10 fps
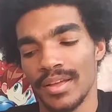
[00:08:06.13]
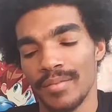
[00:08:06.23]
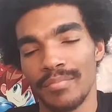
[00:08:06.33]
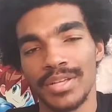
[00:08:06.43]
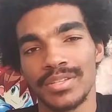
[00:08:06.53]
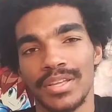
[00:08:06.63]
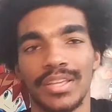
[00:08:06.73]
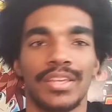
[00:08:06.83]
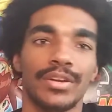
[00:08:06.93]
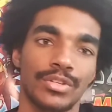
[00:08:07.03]
basically
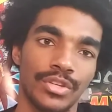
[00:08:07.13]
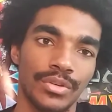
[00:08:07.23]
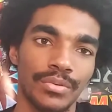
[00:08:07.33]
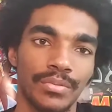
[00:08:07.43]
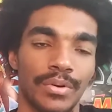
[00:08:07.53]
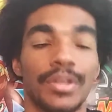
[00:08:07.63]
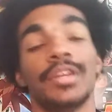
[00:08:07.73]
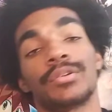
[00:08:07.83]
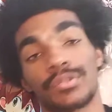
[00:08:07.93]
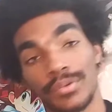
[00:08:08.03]
year 2 or
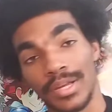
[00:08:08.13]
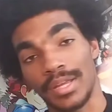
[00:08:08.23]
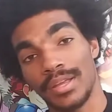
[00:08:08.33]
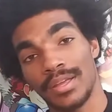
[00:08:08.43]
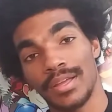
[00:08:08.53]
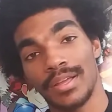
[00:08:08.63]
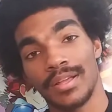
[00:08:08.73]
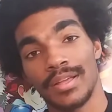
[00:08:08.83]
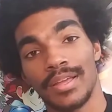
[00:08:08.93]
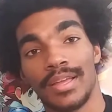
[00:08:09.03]
year 3
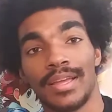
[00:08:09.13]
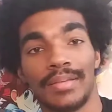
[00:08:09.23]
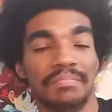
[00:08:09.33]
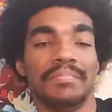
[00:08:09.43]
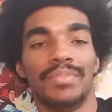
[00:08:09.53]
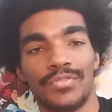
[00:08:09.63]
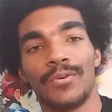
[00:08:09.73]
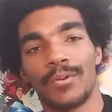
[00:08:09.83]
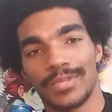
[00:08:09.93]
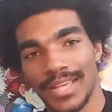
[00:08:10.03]
before
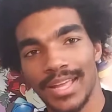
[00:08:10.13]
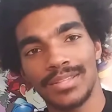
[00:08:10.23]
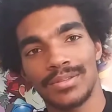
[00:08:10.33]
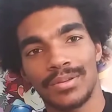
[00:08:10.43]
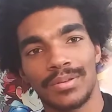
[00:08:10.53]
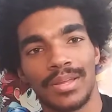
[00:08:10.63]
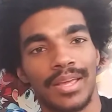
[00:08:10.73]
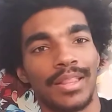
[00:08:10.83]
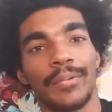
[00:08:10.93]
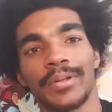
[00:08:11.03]
it was canceled,
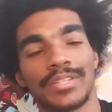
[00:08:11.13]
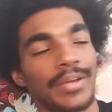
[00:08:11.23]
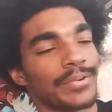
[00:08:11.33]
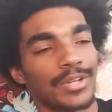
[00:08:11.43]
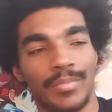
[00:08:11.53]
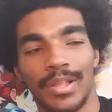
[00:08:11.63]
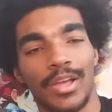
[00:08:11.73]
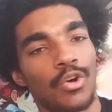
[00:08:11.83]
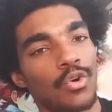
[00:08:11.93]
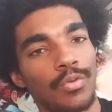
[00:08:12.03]
and they were talking about like
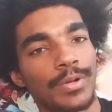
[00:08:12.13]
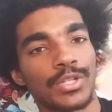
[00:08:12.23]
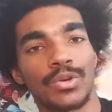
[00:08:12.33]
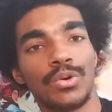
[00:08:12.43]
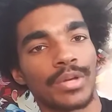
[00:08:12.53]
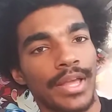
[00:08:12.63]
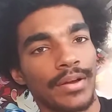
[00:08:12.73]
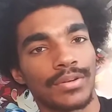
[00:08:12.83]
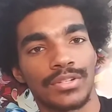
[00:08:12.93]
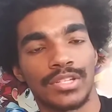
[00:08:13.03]
a whole bunch of cool
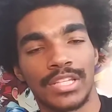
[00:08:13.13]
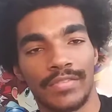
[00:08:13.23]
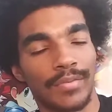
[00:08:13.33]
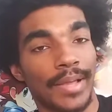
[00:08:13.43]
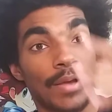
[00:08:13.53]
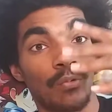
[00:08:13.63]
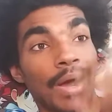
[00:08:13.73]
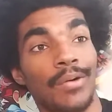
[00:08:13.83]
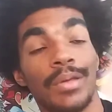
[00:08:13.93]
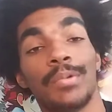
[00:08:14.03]
characters and stuff. And I'm like,
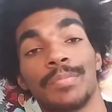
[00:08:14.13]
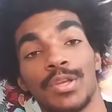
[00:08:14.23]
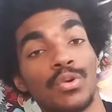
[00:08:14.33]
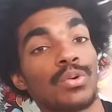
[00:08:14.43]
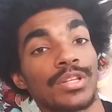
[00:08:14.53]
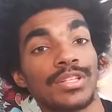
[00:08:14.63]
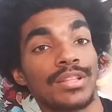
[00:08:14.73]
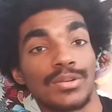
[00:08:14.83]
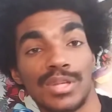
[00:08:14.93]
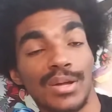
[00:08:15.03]
wow, it would be cool to see
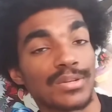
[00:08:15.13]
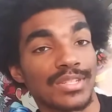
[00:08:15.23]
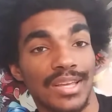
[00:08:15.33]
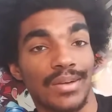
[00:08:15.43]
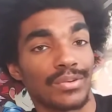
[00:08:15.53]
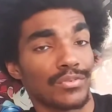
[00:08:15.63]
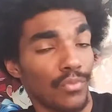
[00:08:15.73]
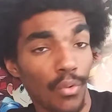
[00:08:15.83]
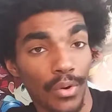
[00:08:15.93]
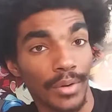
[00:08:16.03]
those characters in character
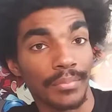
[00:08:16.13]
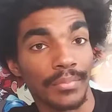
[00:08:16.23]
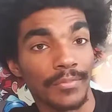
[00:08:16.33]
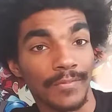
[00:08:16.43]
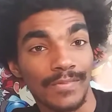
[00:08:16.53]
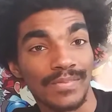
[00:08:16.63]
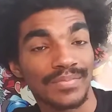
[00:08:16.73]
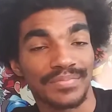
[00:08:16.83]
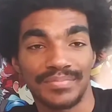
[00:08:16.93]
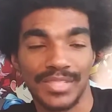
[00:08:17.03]
form.
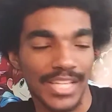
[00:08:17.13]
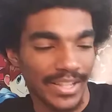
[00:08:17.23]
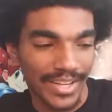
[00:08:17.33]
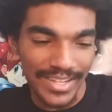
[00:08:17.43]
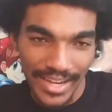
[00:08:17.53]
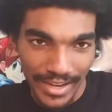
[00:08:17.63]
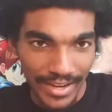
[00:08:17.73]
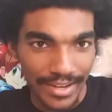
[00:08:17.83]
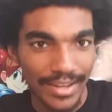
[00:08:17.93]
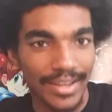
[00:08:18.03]
But sadly, it died.